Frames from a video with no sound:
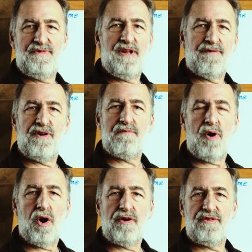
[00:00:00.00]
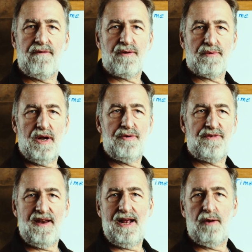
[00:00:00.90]
different parts of the roast
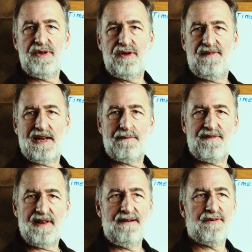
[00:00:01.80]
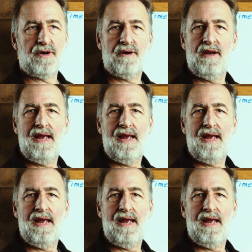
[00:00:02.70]
that help you develop flavor,